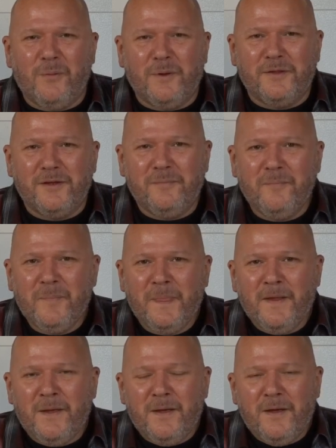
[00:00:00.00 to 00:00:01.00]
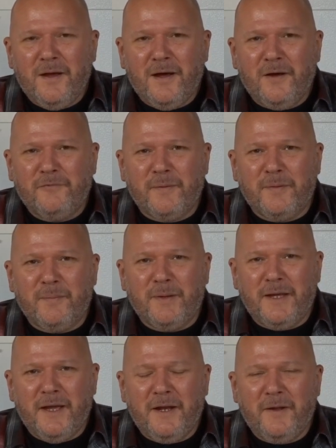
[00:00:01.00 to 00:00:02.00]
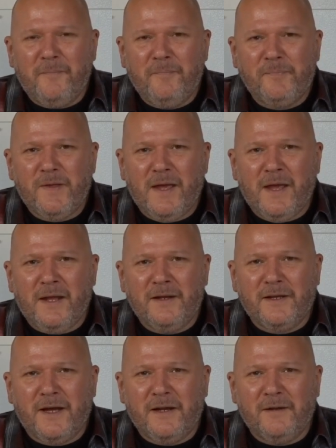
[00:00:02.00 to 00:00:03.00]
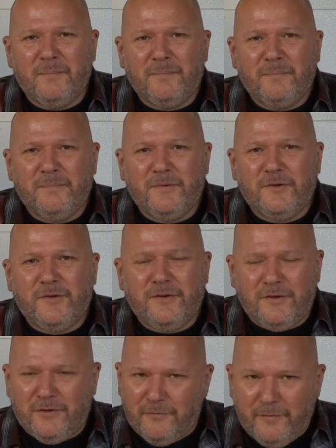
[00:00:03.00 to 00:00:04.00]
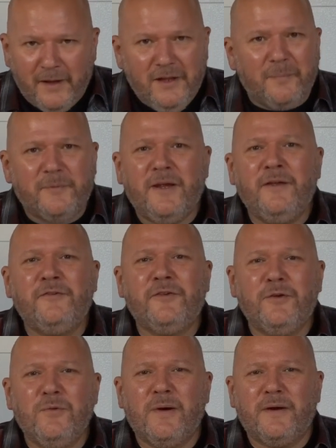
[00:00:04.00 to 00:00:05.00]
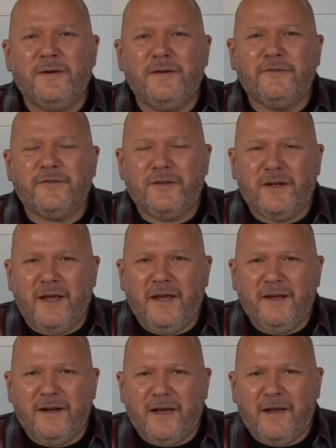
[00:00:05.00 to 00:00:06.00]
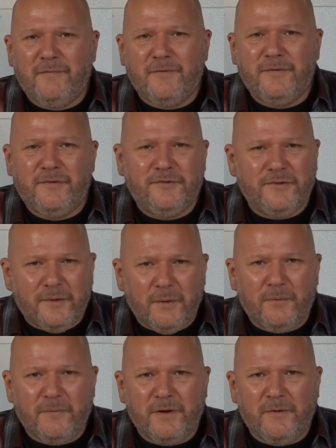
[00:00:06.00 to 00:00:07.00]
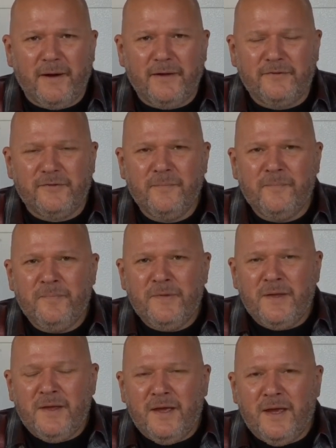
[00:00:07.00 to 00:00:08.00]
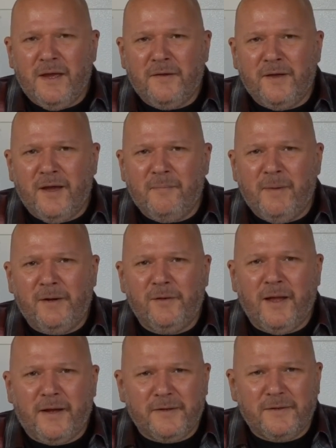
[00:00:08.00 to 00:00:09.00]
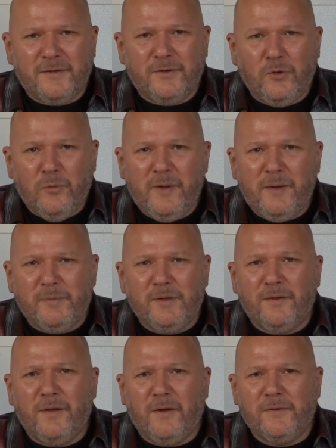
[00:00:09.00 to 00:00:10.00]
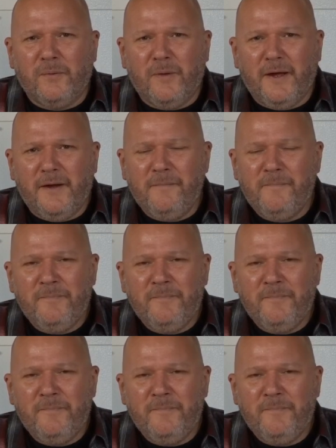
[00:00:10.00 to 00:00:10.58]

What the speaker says: with it from the beginning, and it kind of developed into what it is today, and I have zero regrets, and met a lot of cool people along the way.